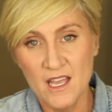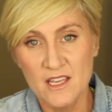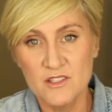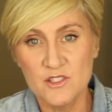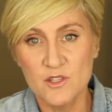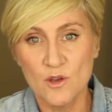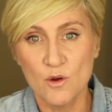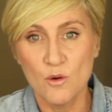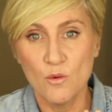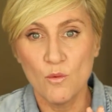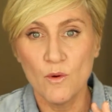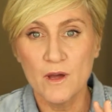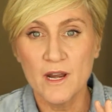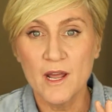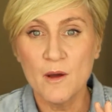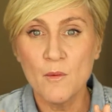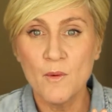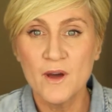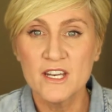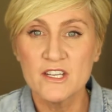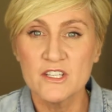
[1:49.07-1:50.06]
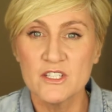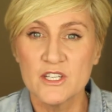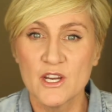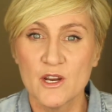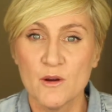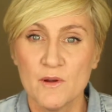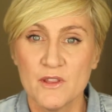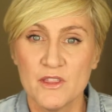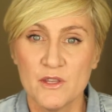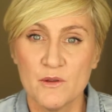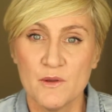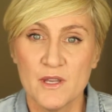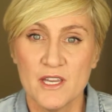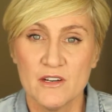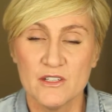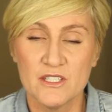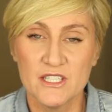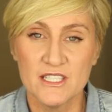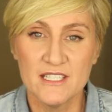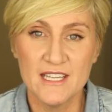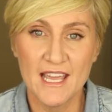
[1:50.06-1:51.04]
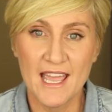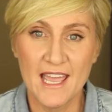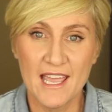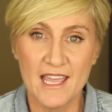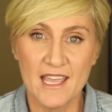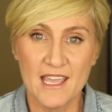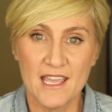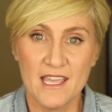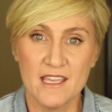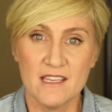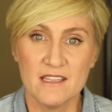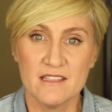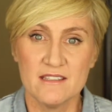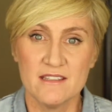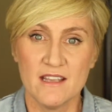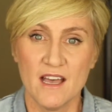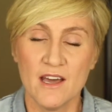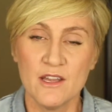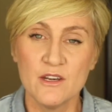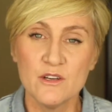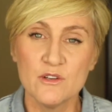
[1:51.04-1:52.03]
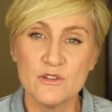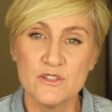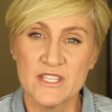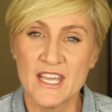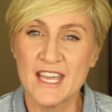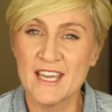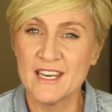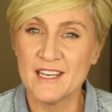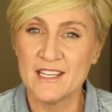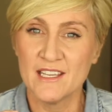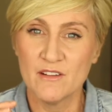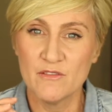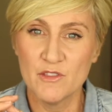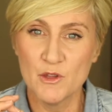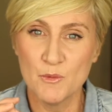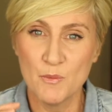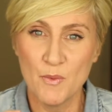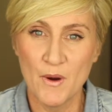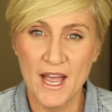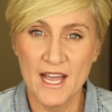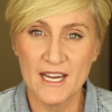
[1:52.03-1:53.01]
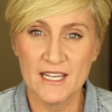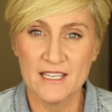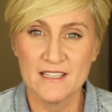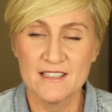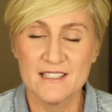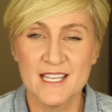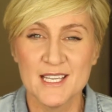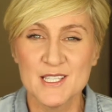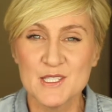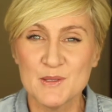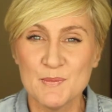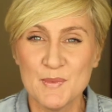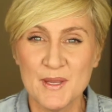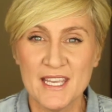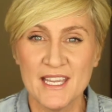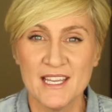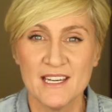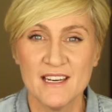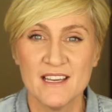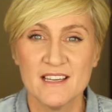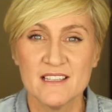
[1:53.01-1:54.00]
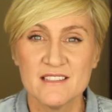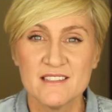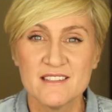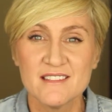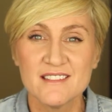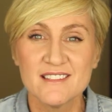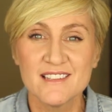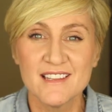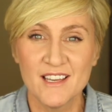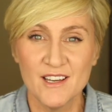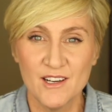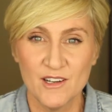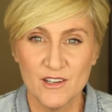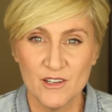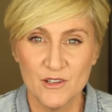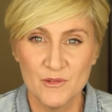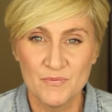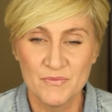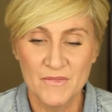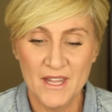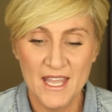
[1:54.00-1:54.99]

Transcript: So what I want to share with you here today is the understanding of the practice as being a skill.